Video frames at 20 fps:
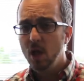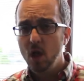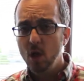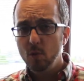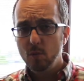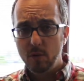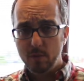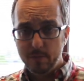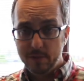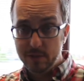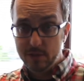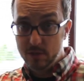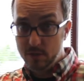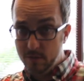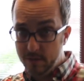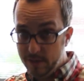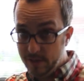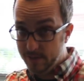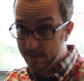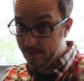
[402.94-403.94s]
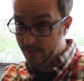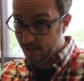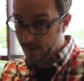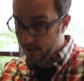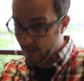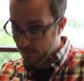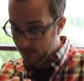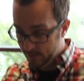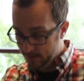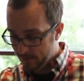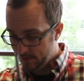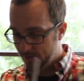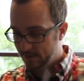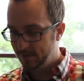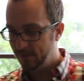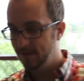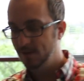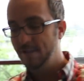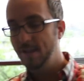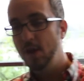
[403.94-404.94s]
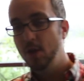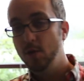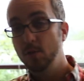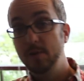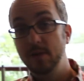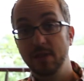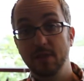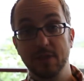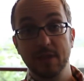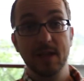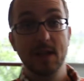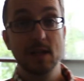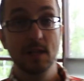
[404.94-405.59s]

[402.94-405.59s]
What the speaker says: when we do these things, we think a